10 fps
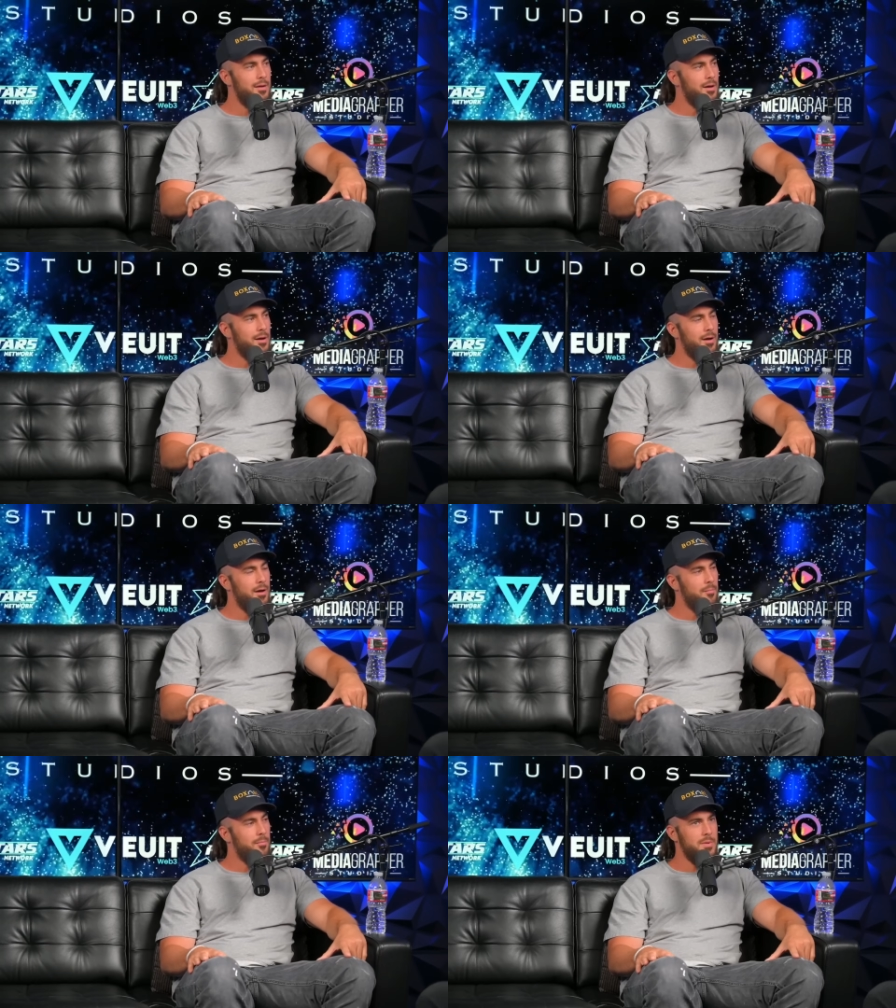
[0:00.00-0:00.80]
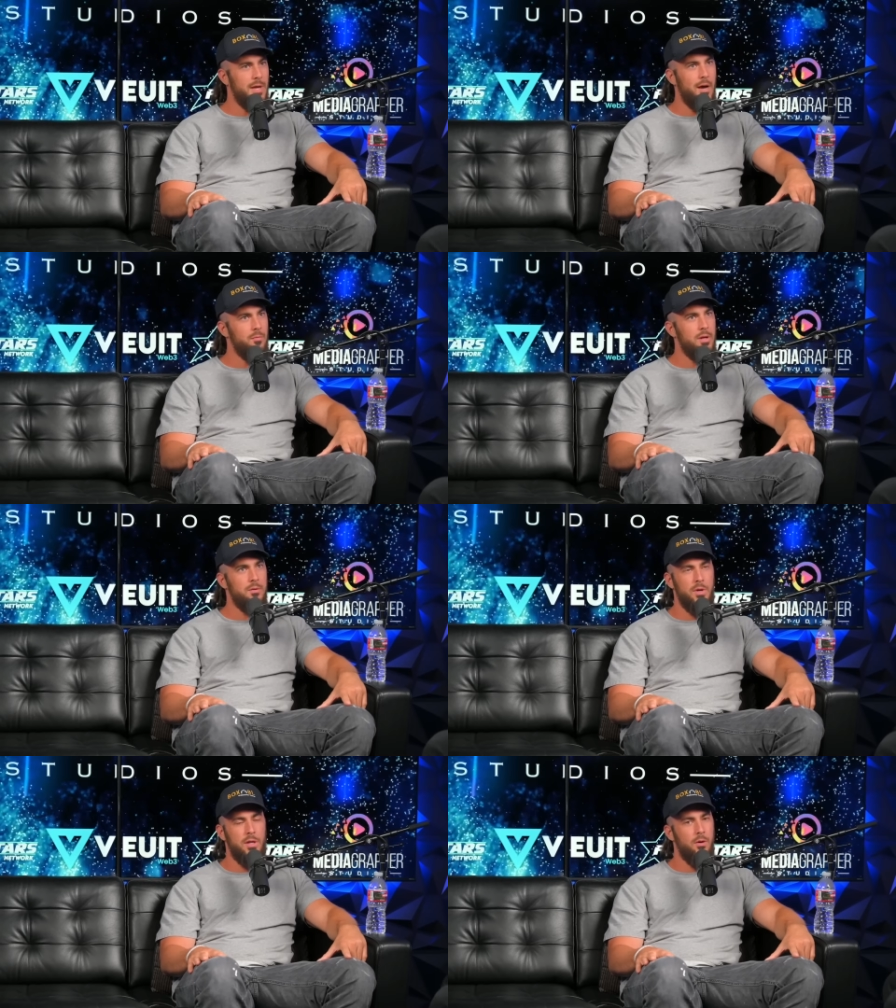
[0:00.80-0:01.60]
Um, wow. Yeah,
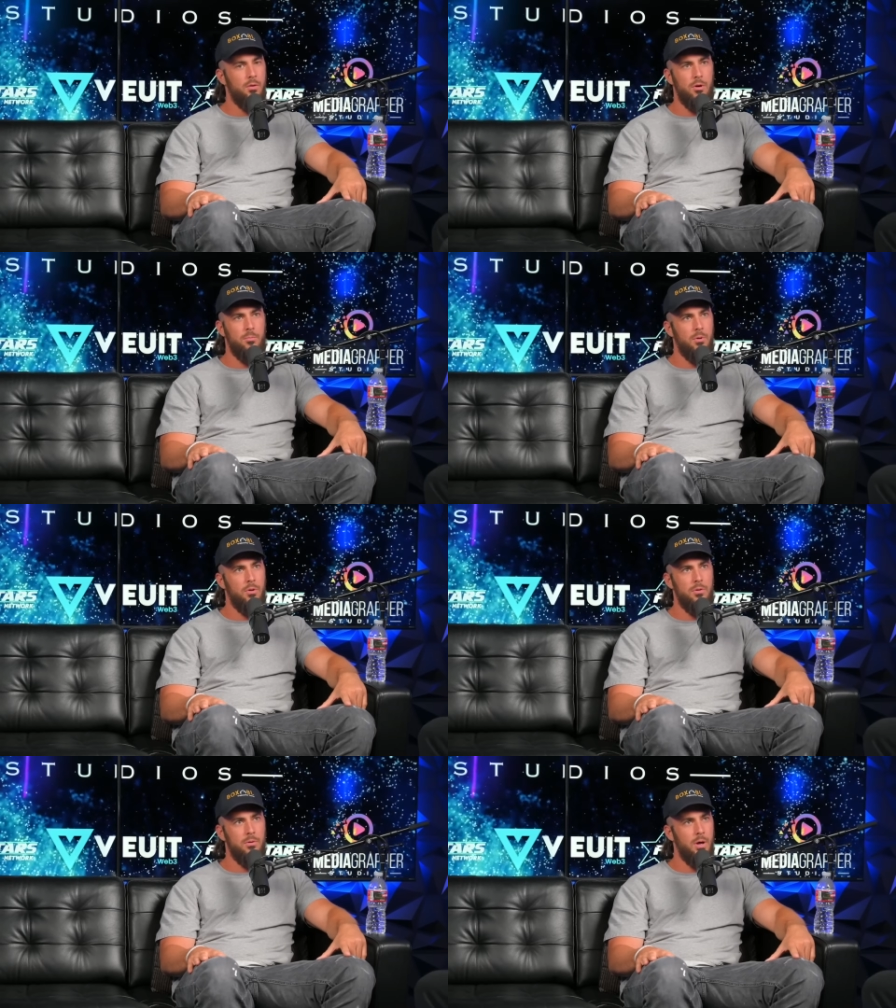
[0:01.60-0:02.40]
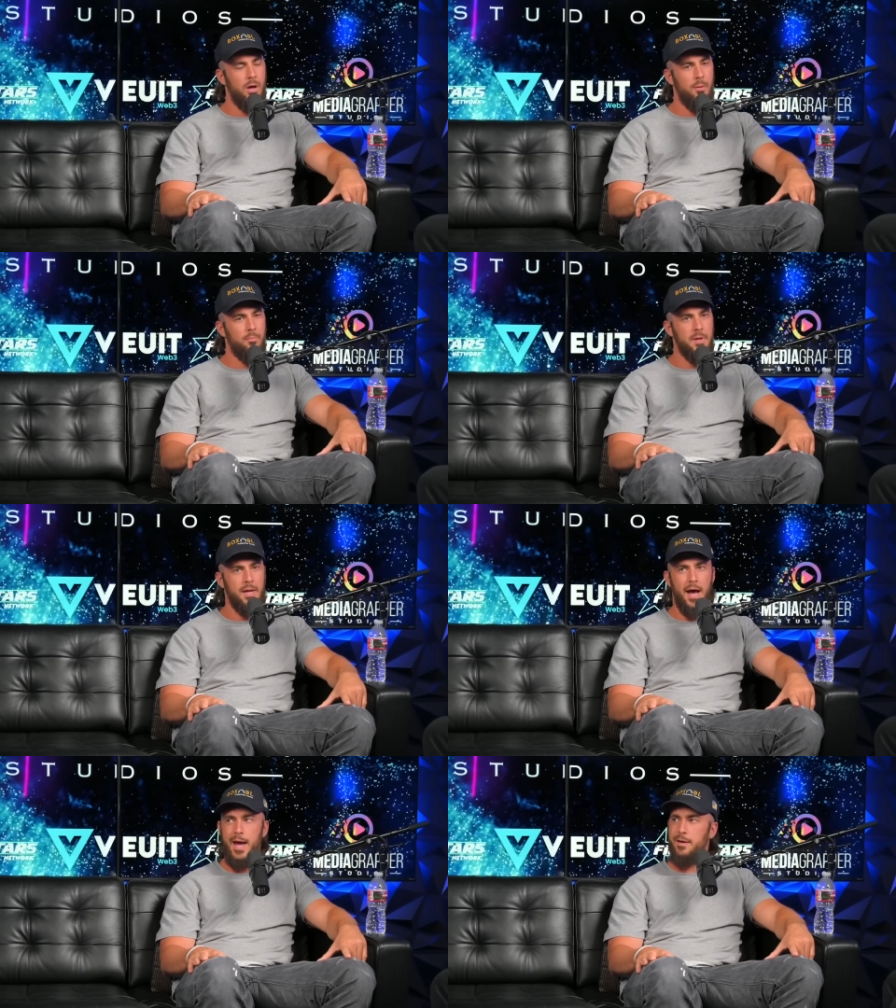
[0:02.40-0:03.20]
really, really horrible. Um, the
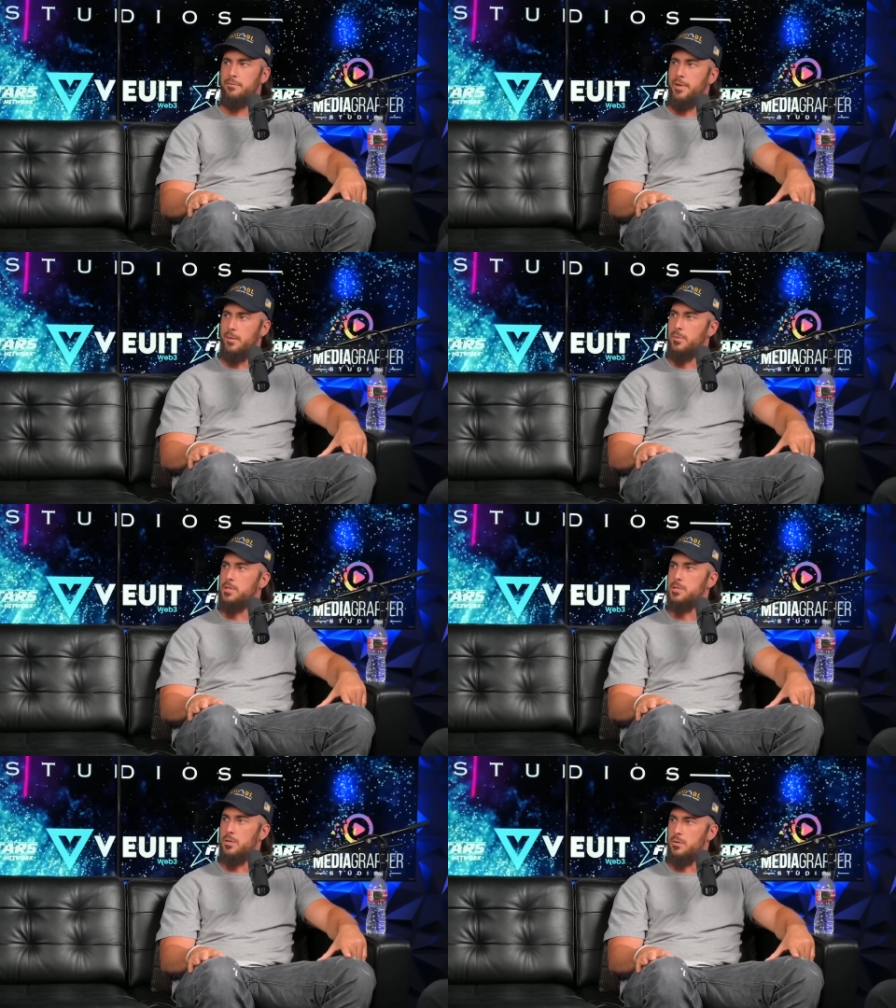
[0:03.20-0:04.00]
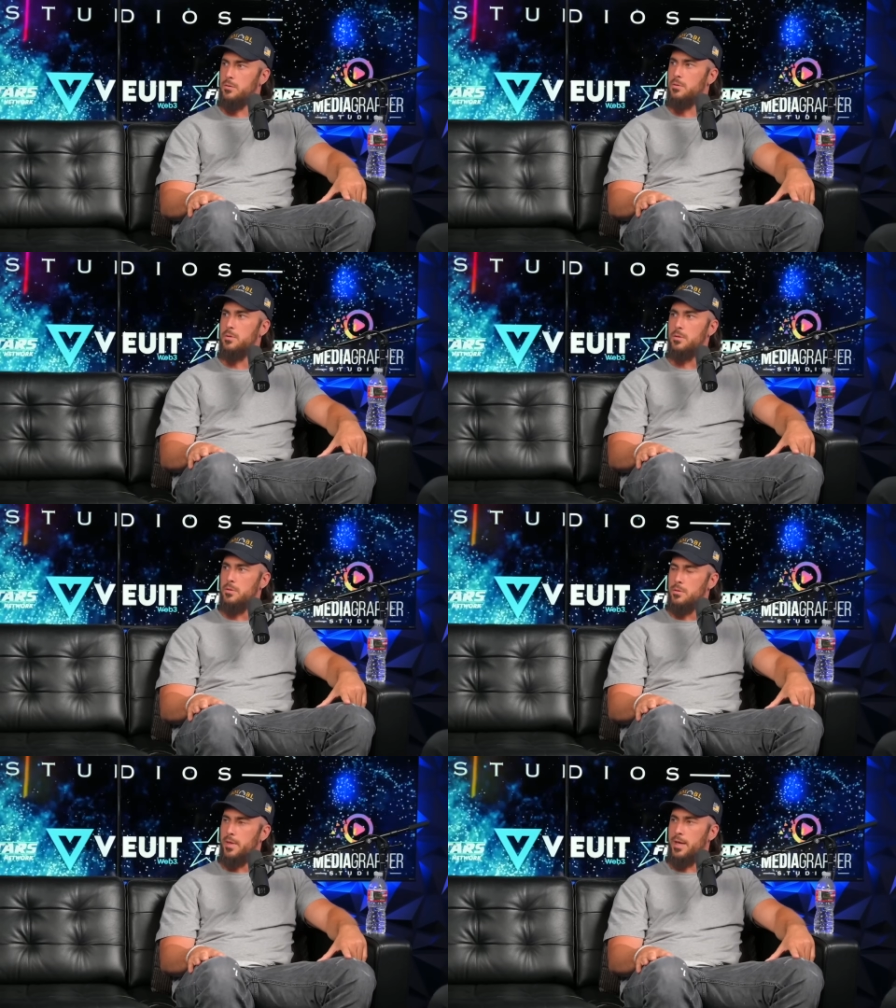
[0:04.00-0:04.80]
guy had a family too.
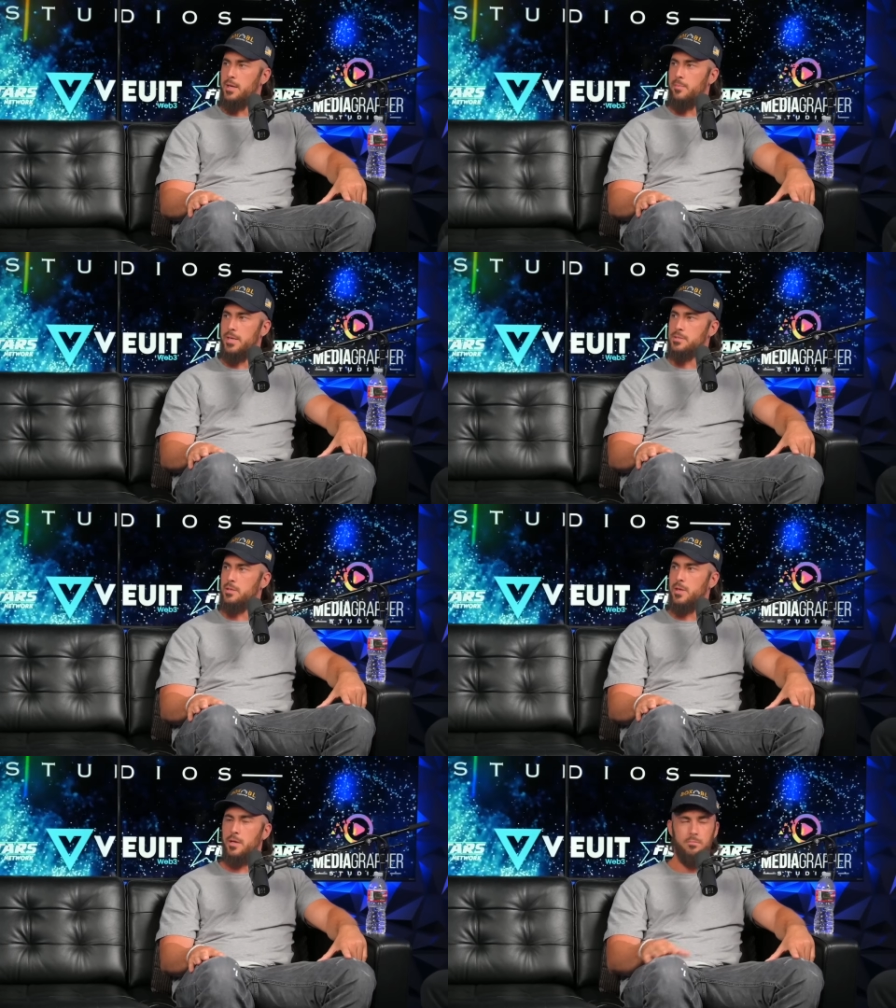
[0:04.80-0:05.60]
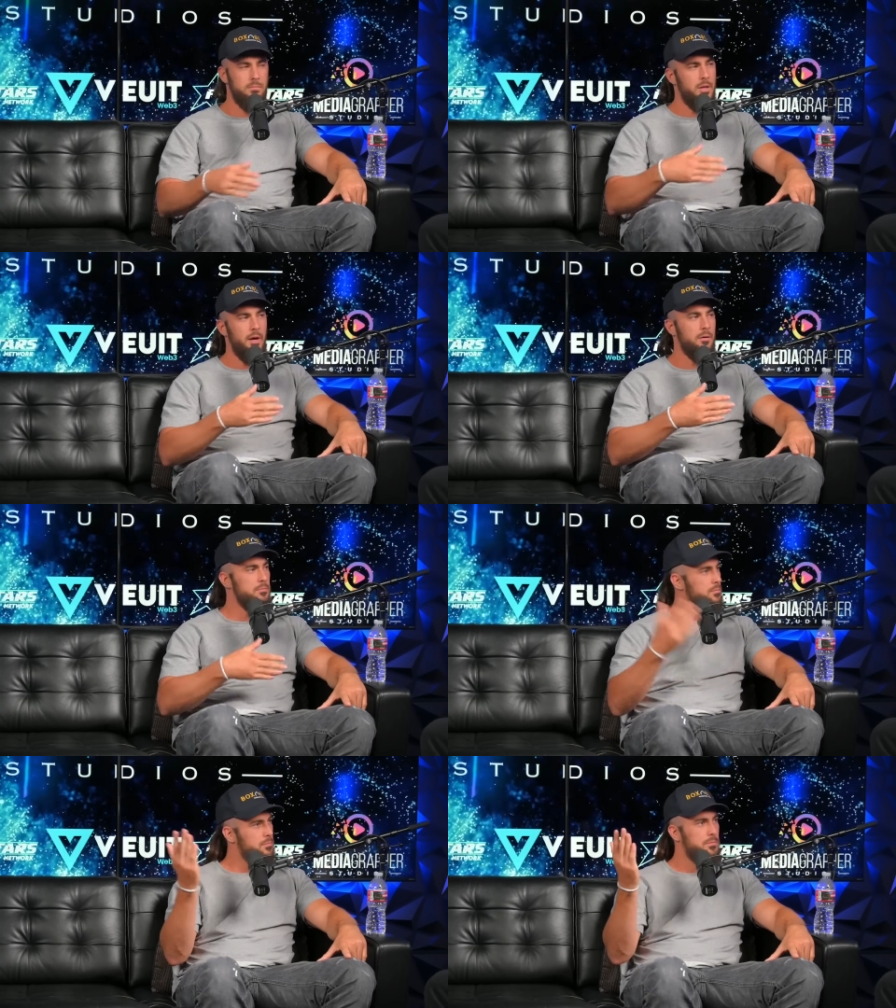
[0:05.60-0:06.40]
Jeez. That he basically, you know,
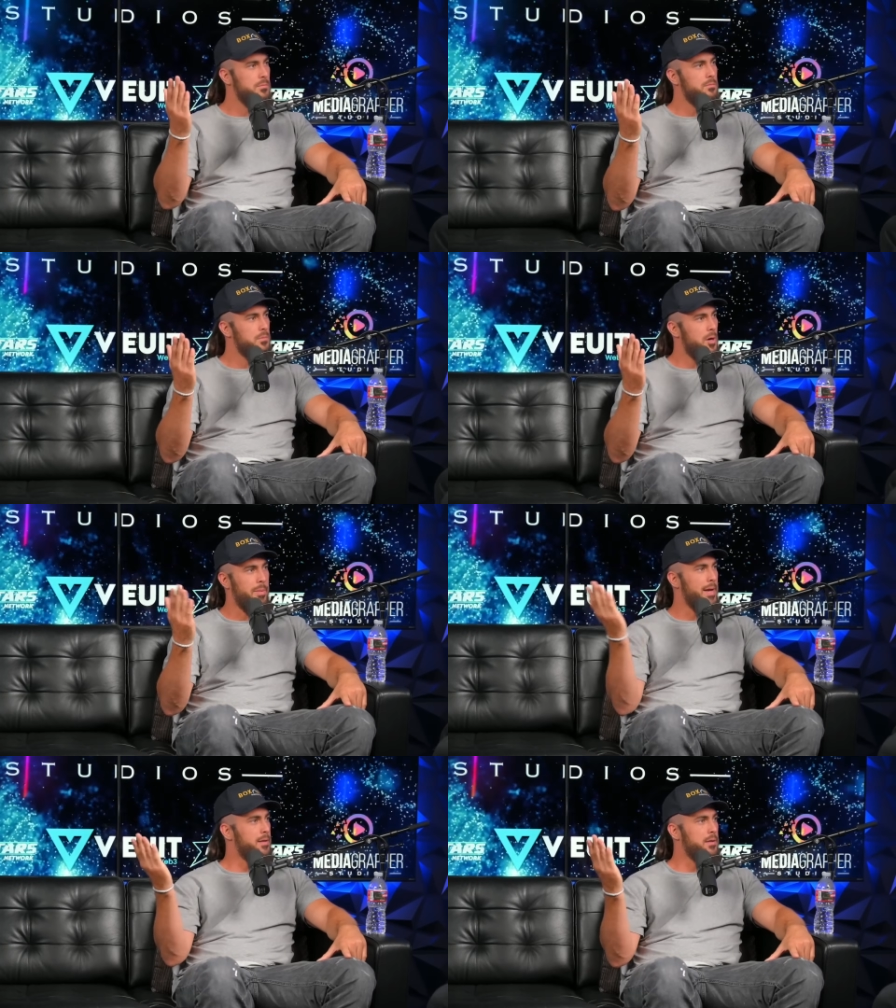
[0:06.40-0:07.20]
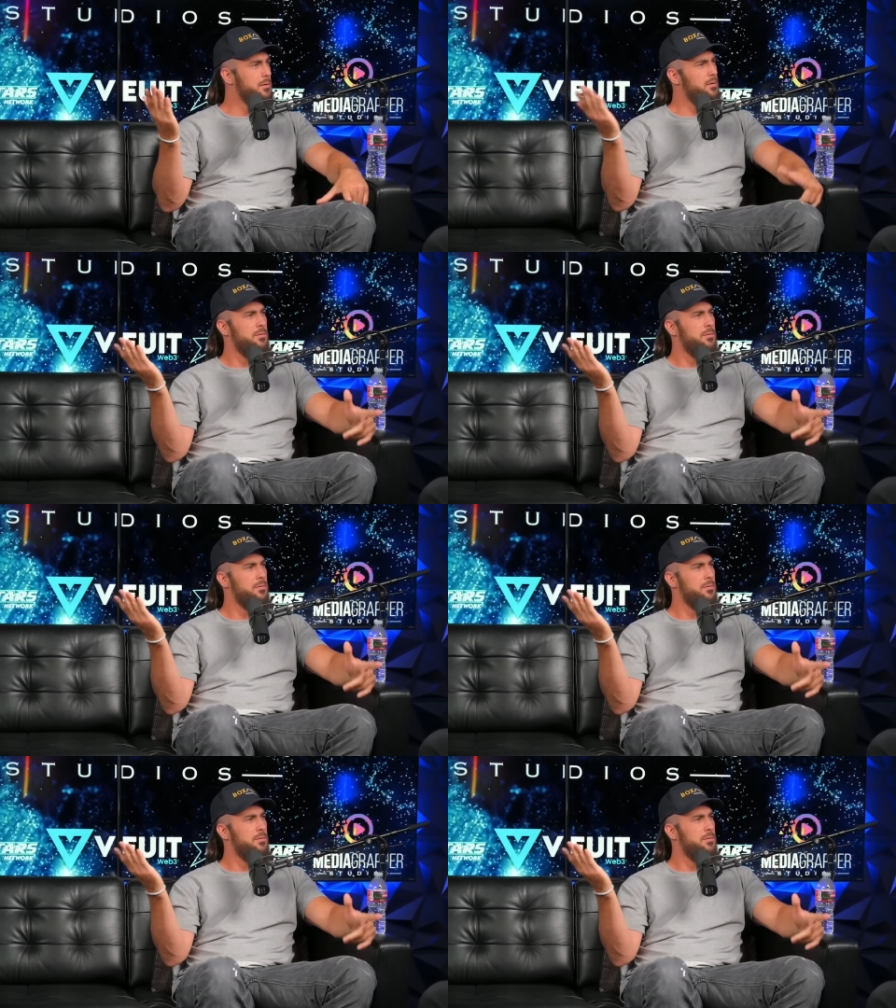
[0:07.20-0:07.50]
He left abandoned.